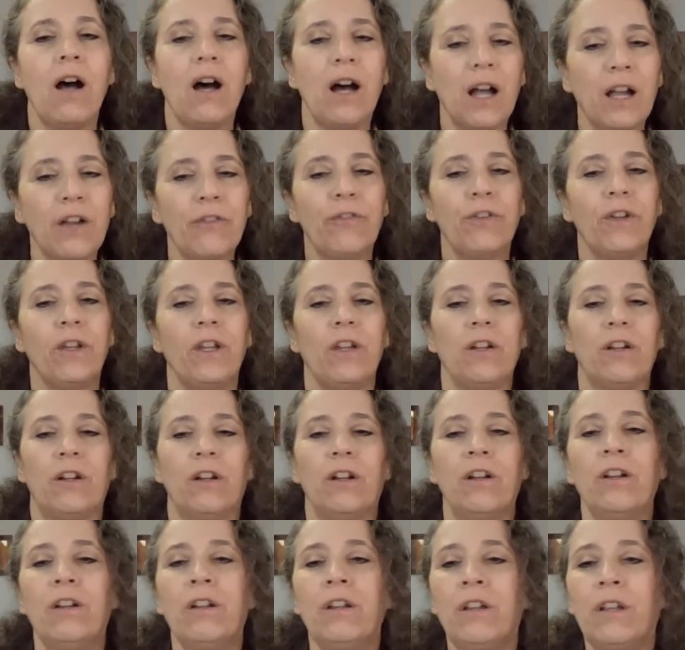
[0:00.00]
off of
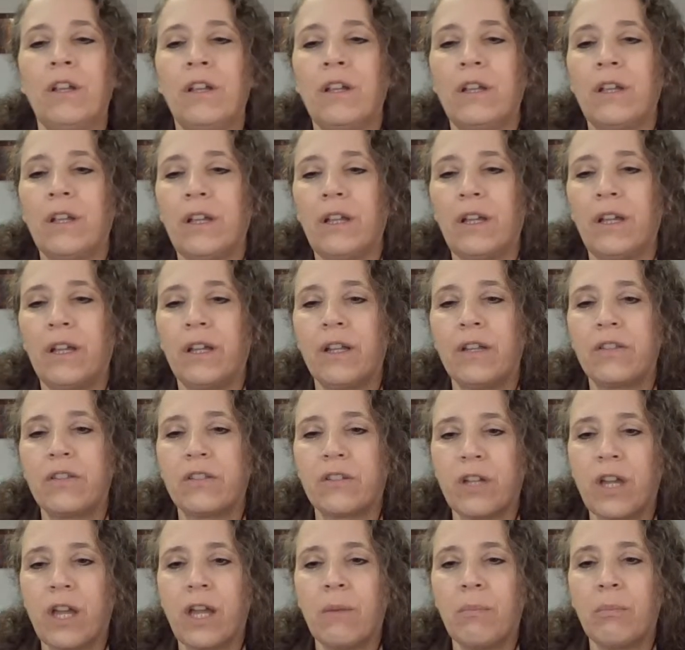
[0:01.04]
here and
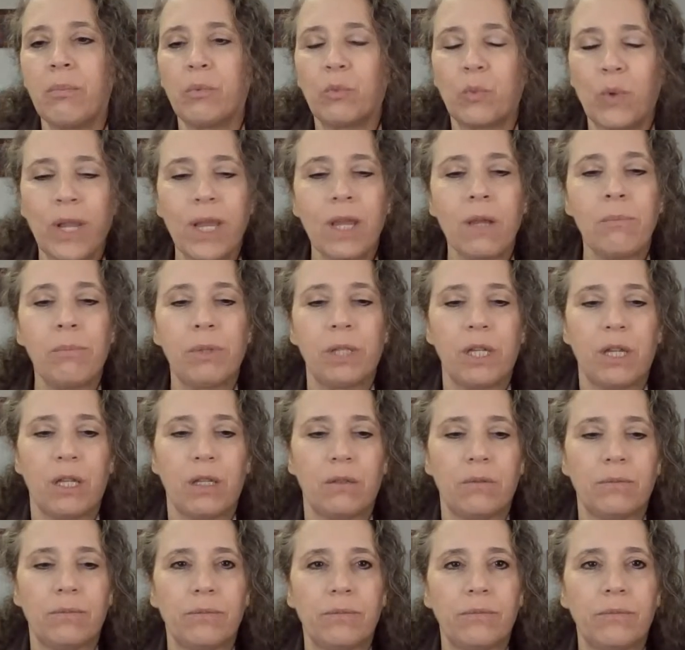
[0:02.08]
stop rambling.